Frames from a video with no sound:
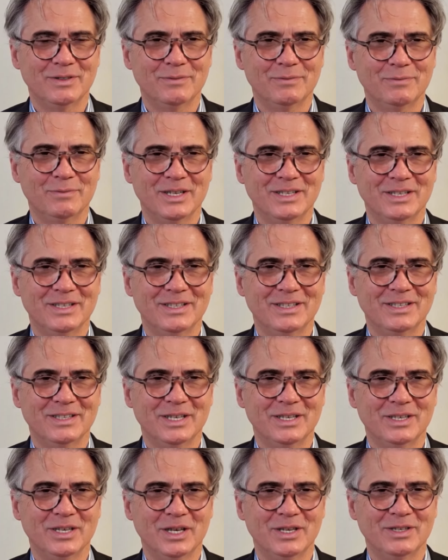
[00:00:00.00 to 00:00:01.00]
businesses
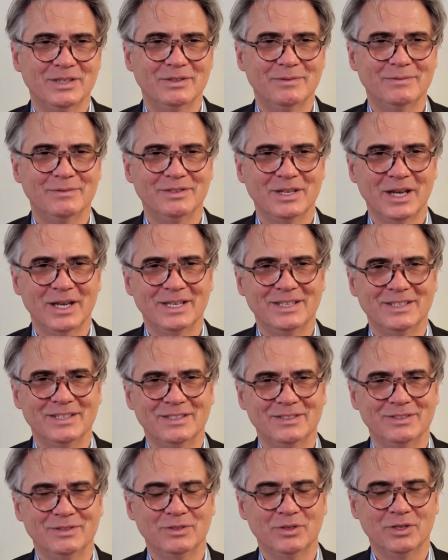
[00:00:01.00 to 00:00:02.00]
are not confined
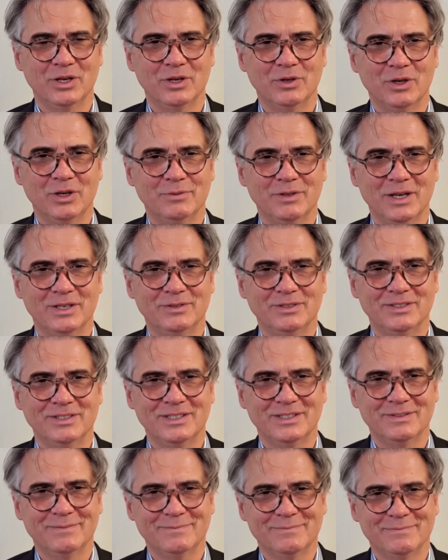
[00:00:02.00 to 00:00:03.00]
to local
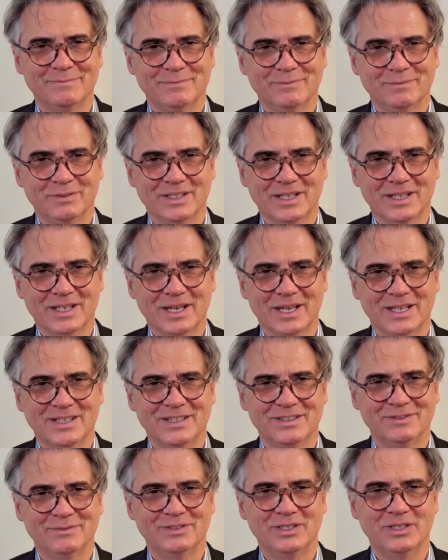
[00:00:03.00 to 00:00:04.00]
boundaries. And
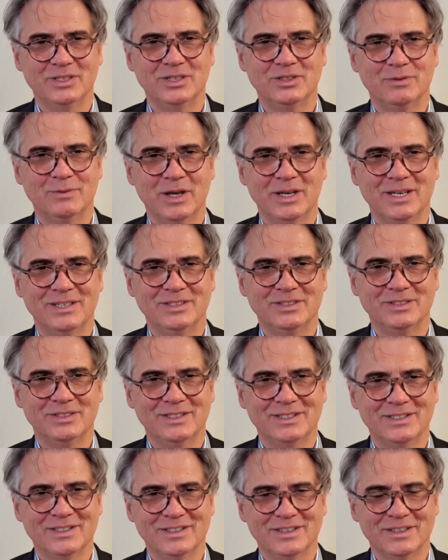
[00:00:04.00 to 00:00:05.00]
as future
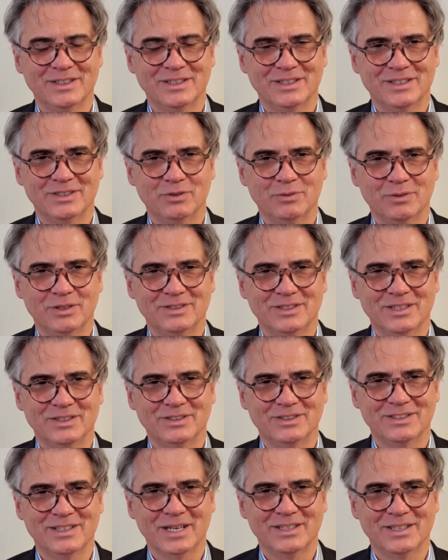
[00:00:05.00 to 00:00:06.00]
managers, you must
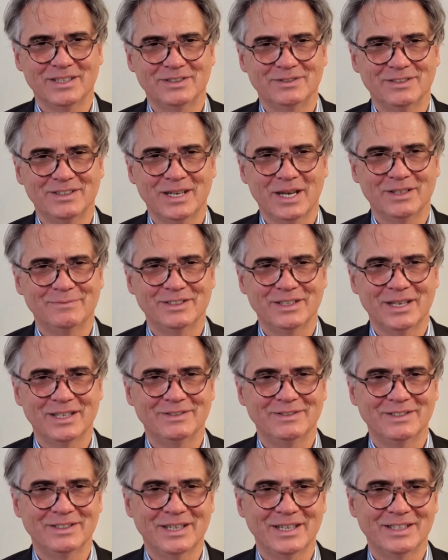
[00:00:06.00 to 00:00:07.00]
understand how to
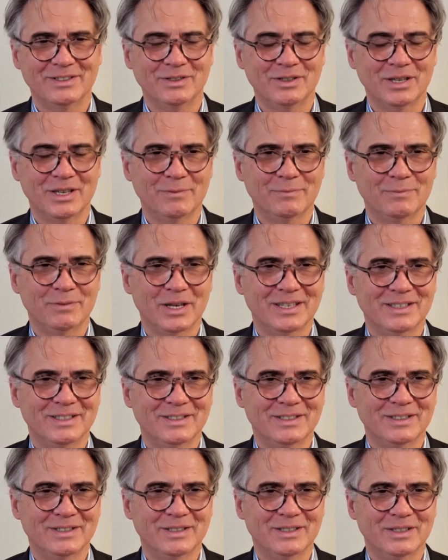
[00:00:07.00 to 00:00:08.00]
navigate the intricate
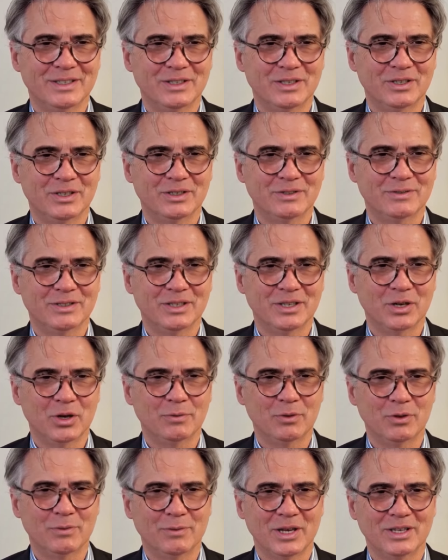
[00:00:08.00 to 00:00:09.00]
maze of the
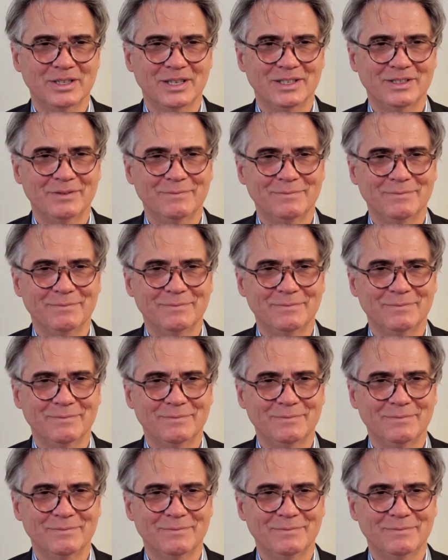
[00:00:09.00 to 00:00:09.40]
global market.